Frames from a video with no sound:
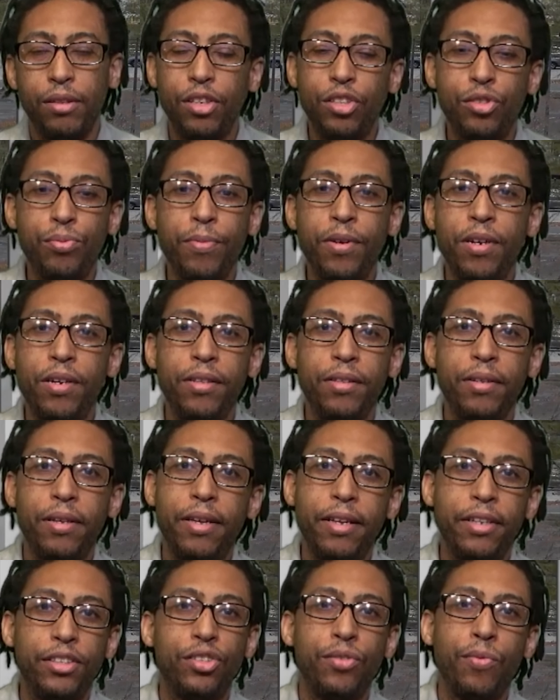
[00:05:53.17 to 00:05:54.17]
this one
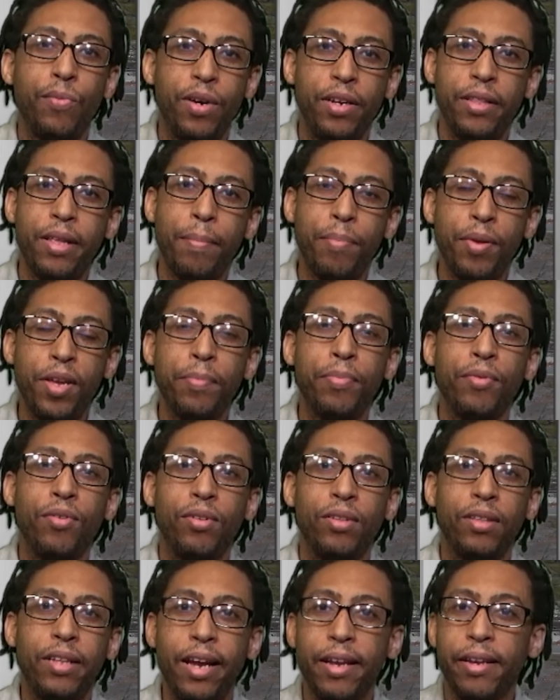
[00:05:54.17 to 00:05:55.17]
is the one that
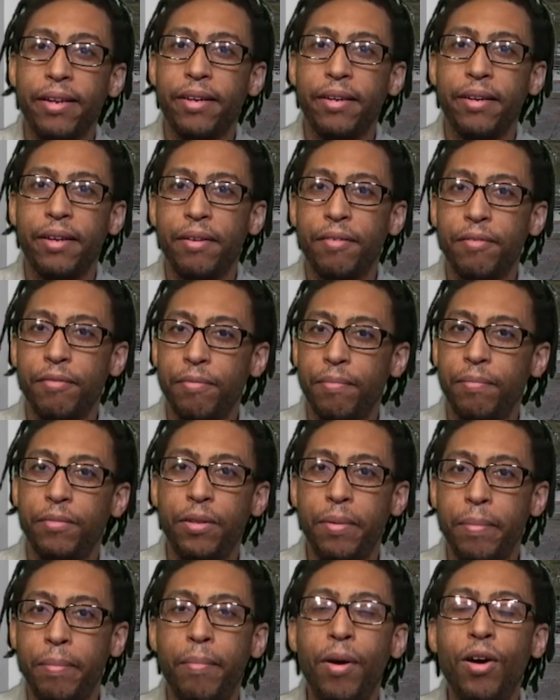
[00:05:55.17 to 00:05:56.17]
people like
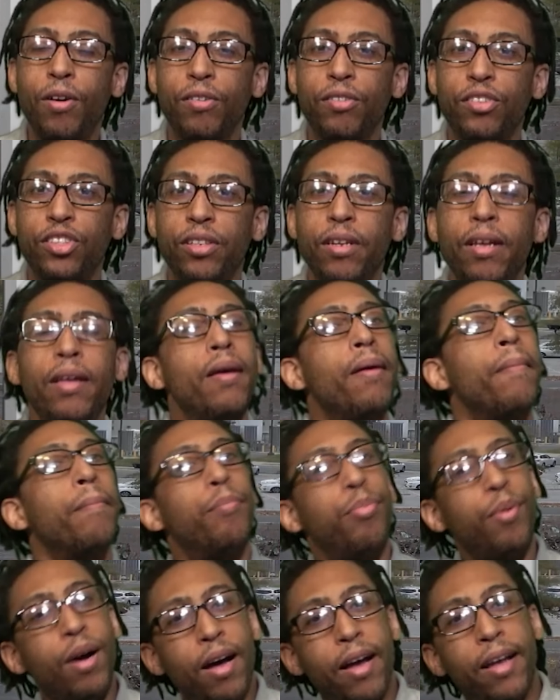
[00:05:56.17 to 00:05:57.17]
the most.
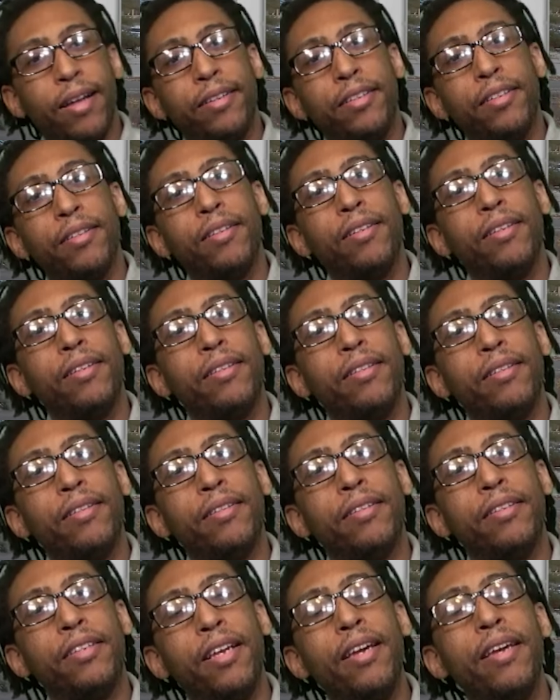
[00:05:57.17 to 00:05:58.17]
But
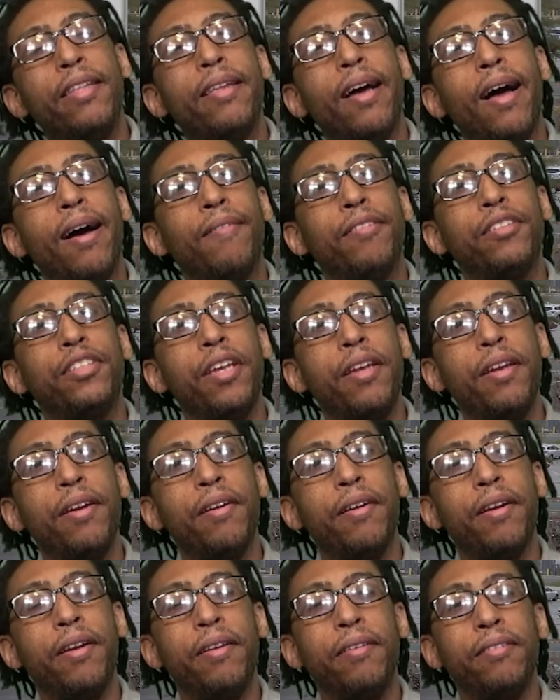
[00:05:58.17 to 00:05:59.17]
then I was
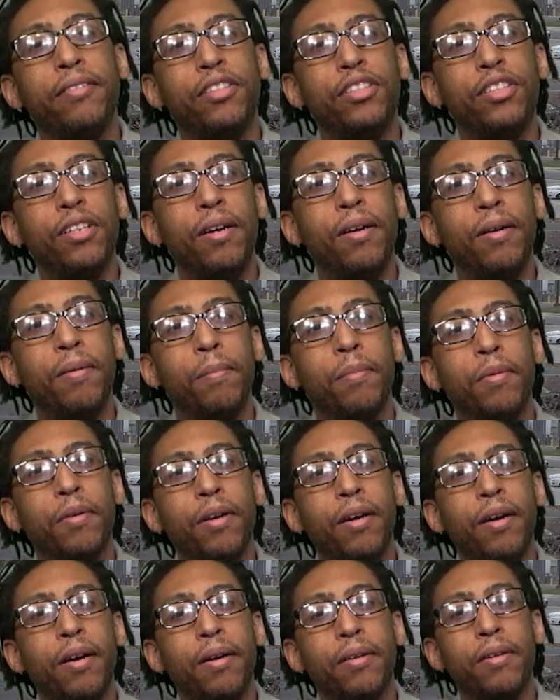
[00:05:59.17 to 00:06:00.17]
hearing some
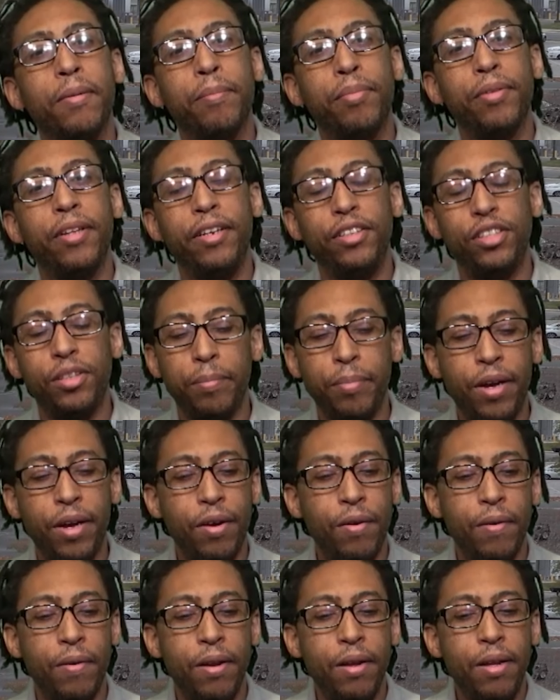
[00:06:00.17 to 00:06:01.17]
complaints
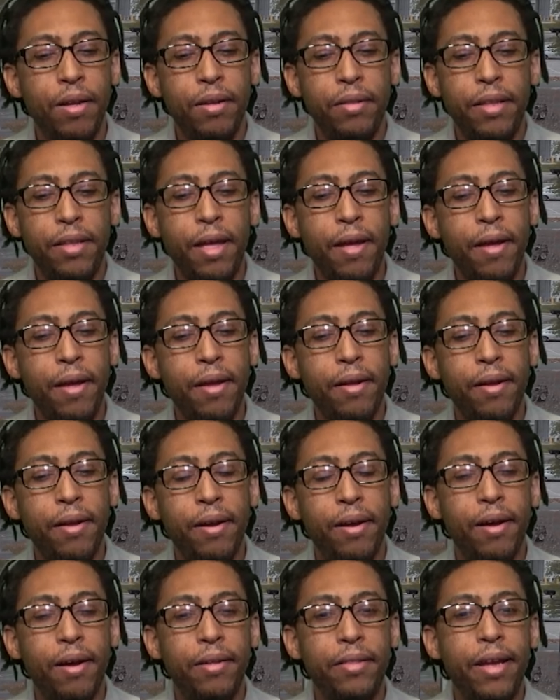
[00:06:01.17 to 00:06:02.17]
about
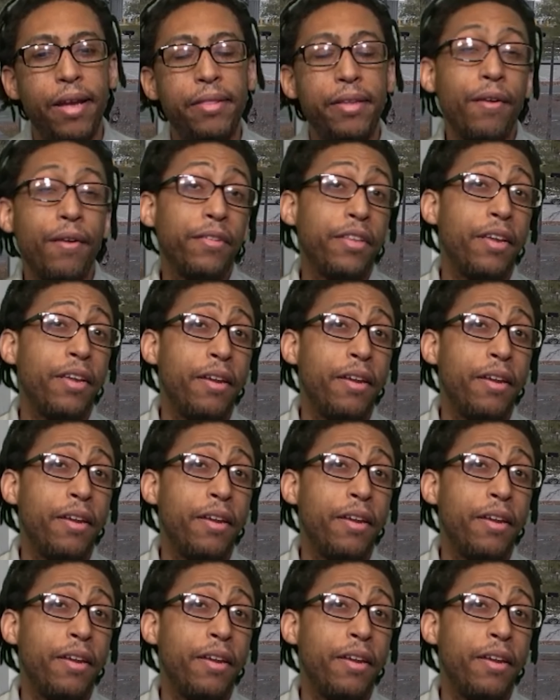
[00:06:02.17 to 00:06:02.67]
that they're